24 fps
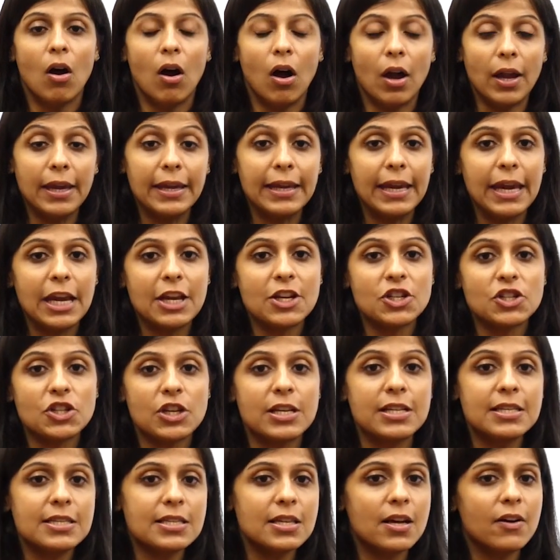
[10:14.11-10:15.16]
engaged
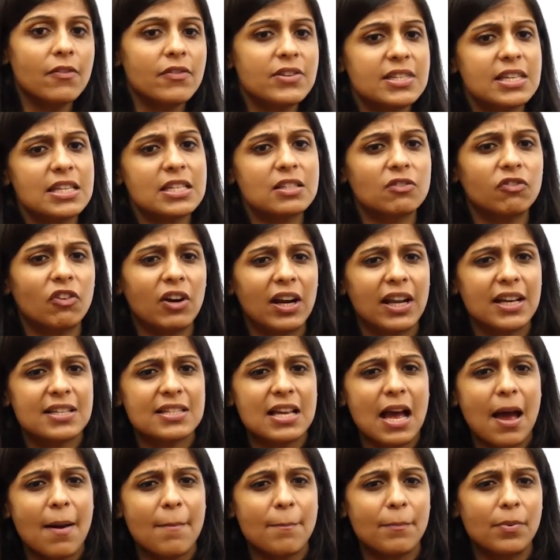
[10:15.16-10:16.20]
in services, for
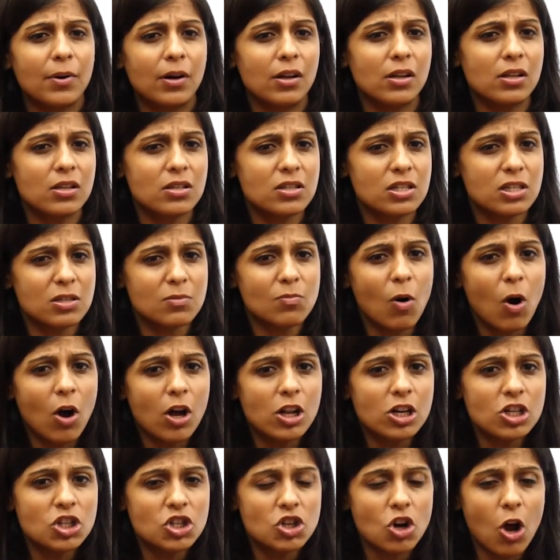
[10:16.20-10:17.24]
example,
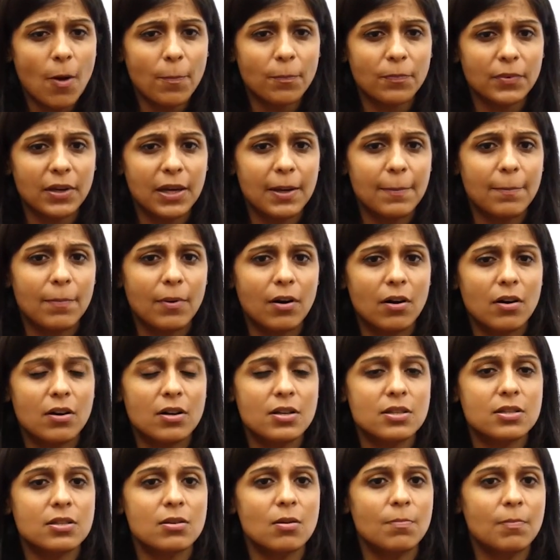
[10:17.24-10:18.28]
small
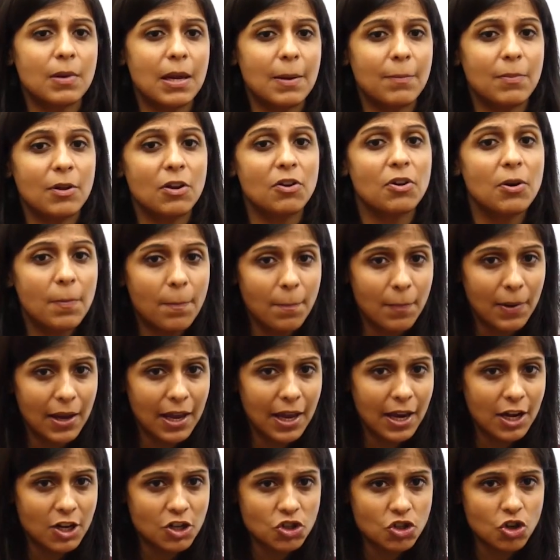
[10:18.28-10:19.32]
shopkeepers, maybe
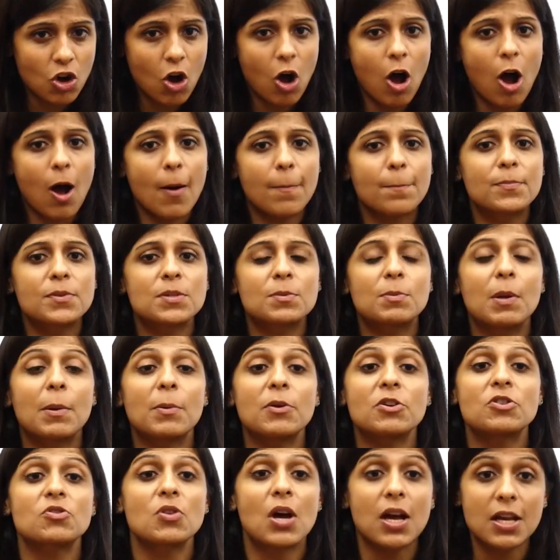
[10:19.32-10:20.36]
repair shops,
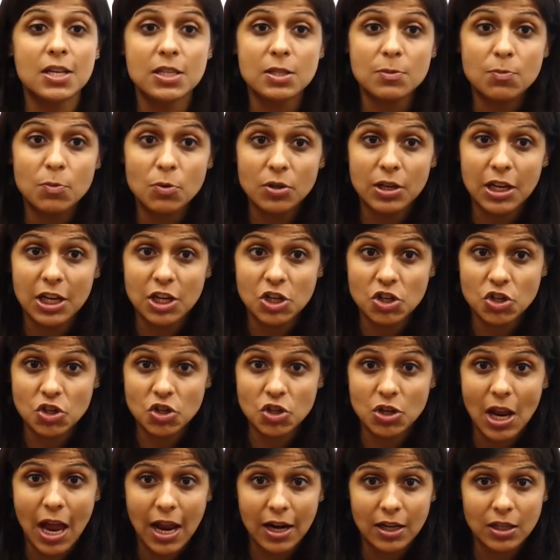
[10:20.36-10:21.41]
maybe
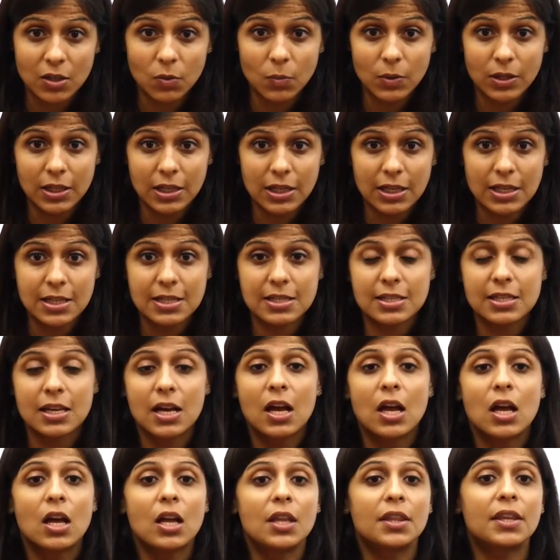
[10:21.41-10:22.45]
transportation activities,
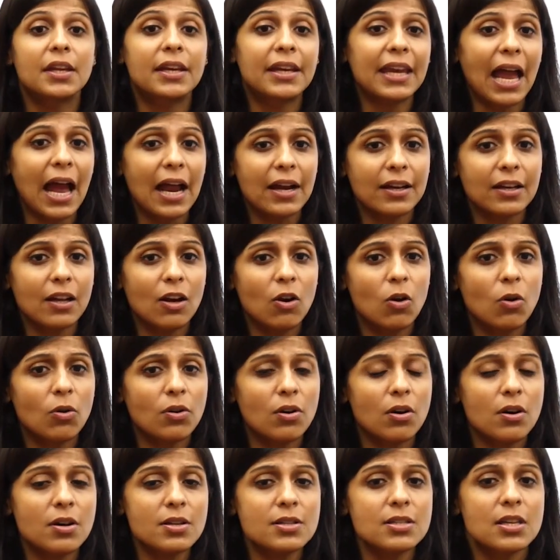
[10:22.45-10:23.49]
the cattle
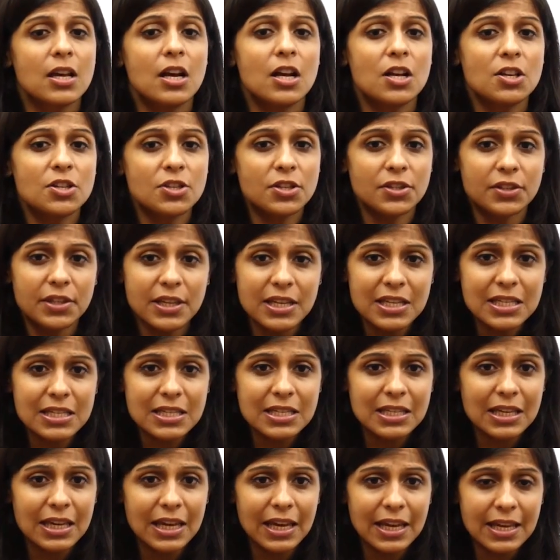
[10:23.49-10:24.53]
owners. So
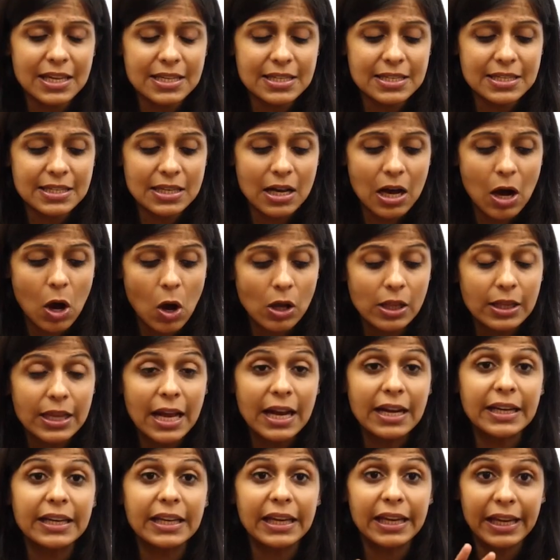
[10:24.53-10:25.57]
this is all
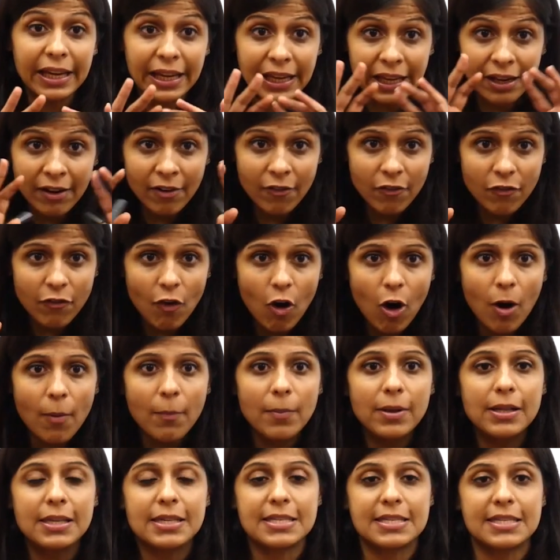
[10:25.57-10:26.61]
that
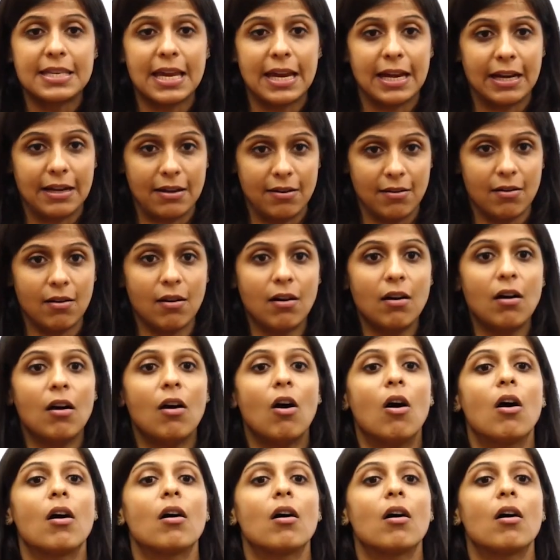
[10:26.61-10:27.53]
informal sector,